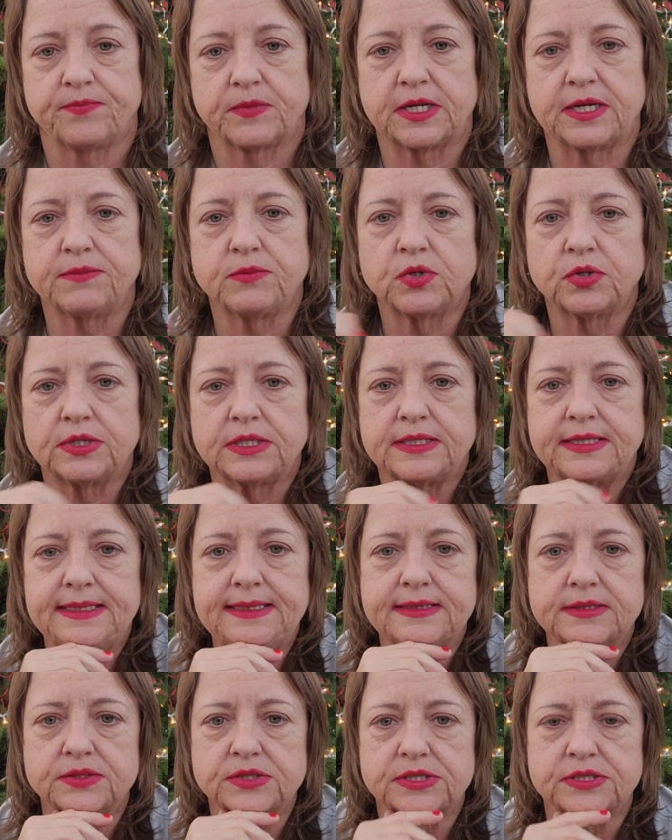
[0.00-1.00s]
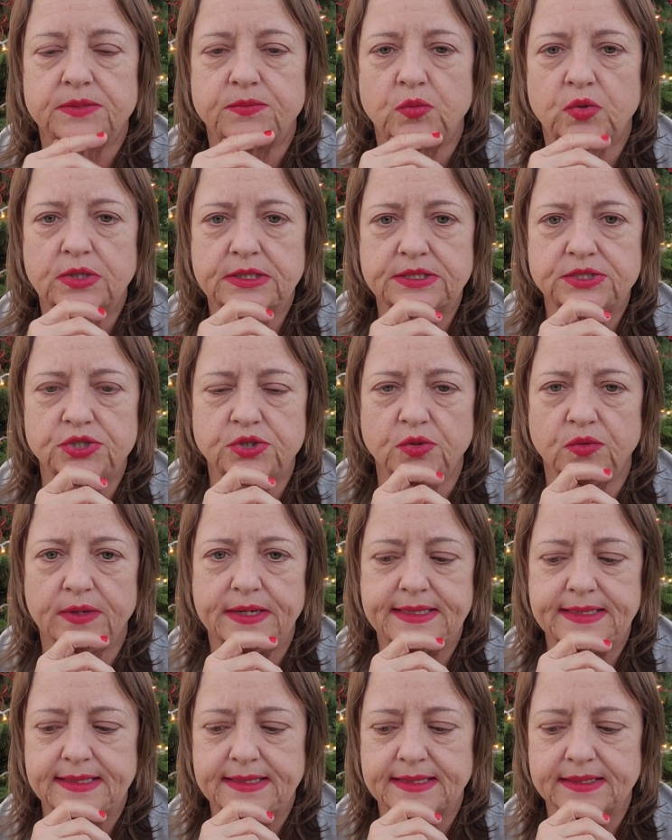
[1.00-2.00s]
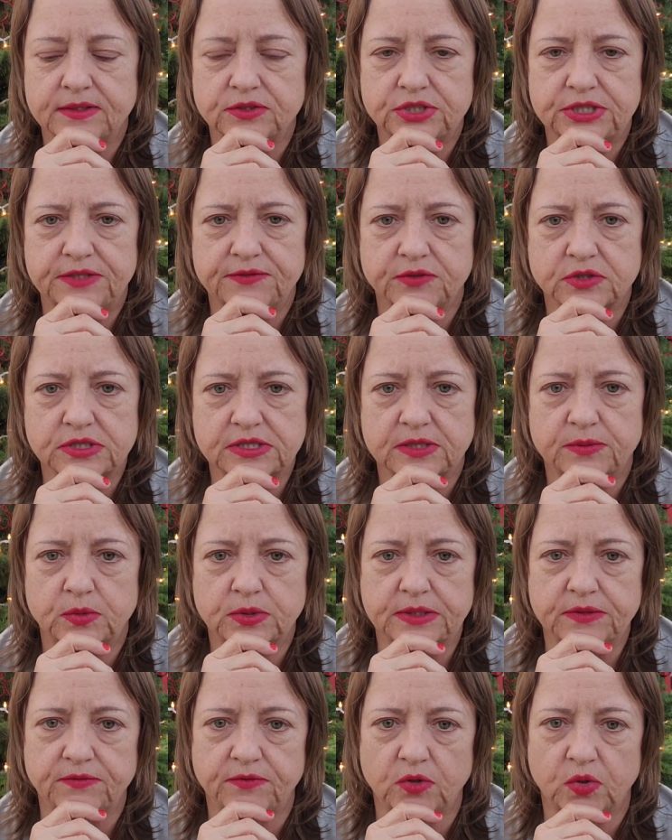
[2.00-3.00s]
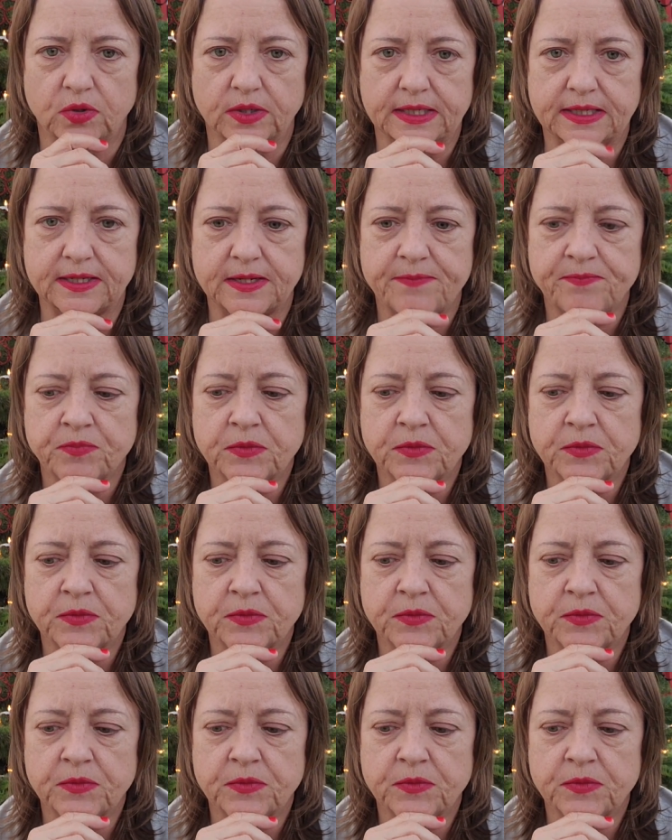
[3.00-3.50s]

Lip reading: I'm going to heal someone and do Reiki energy for someone in Florida.